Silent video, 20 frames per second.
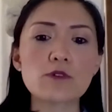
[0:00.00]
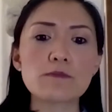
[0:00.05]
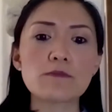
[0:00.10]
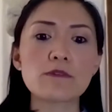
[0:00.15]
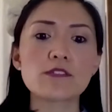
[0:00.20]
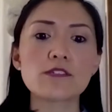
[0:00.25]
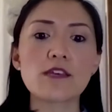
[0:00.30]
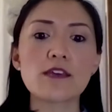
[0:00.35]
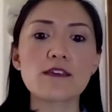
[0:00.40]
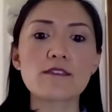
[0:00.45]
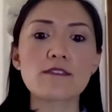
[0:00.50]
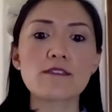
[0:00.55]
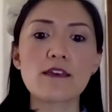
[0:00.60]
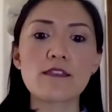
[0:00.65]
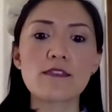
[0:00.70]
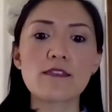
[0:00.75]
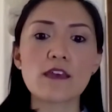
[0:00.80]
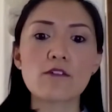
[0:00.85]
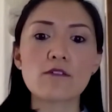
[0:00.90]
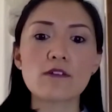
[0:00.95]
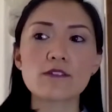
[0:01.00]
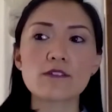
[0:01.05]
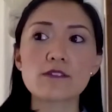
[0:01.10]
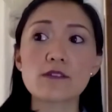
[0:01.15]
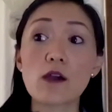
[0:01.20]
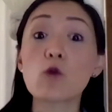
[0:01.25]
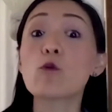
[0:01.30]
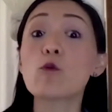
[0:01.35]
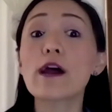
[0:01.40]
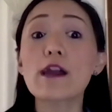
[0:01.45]
must say that there is
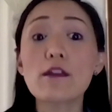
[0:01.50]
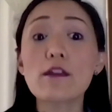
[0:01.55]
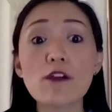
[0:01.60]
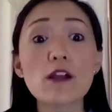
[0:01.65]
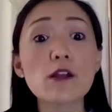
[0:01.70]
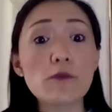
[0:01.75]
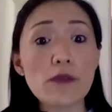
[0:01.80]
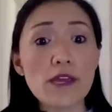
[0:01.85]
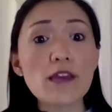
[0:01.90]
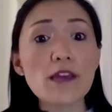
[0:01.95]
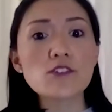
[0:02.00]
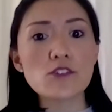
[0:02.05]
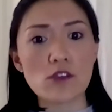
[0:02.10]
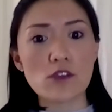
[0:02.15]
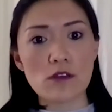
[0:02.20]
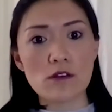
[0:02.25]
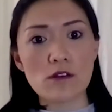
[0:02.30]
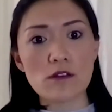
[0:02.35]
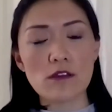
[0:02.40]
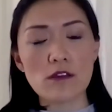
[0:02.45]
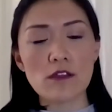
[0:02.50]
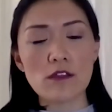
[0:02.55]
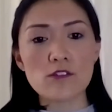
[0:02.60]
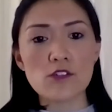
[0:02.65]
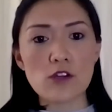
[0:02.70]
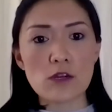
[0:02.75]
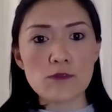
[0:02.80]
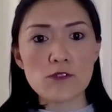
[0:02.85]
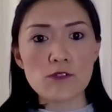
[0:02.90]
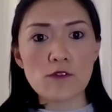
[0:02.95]
a wide variation in
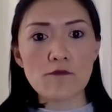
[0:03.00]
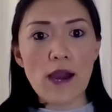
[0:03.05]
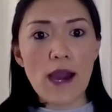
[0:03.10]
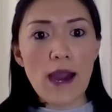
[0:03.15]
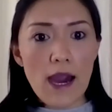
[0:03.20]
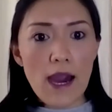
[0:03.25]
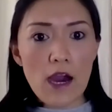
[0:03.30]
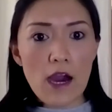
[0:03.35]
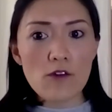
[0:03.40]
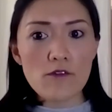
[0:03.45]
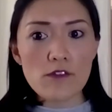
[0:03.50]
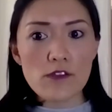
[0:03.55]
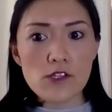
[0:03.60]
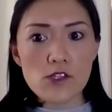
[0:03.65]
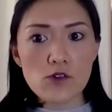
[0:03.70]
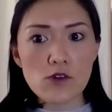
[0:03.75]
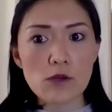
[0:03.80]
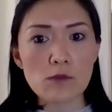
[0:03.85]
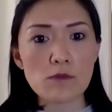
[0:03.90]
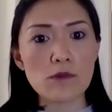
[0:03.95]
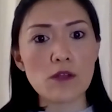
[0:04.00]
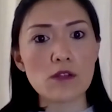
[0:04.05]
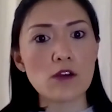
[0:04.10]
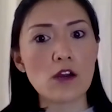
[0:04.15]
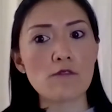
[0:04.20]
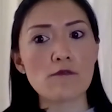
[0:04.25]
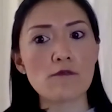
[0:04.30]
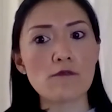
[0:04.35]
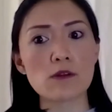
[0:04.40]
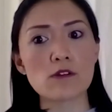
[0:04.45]
terms of how these criminal
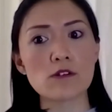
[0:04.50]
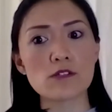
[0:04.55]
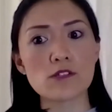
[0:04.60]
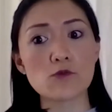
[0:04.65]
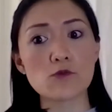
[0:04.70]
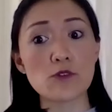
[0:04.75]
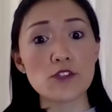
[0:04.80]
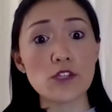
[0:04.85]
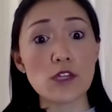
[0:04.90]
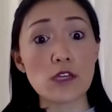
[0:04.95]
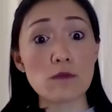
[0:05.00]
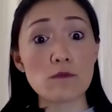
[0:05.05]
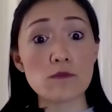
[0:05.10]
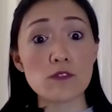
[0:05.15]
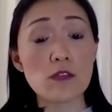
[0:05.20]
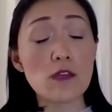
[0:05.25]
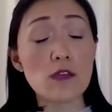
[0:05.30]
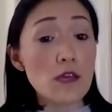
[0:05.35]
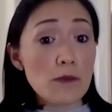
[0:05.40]
governance regimes